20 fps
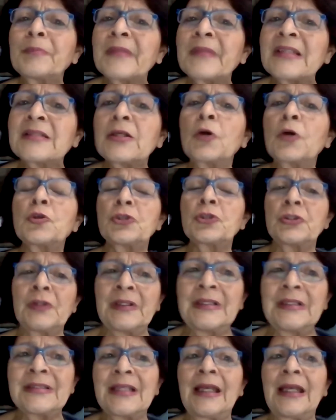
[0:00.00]
social
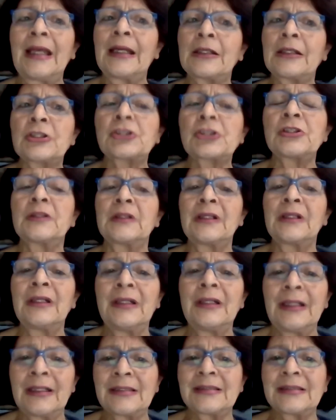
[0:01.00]
interaction,
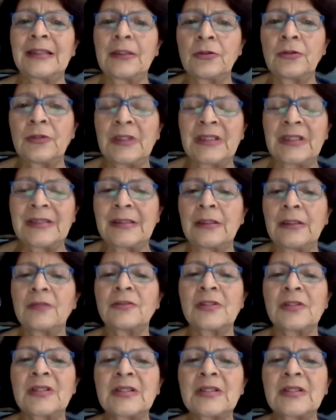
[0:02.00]
et cetera, et cetera.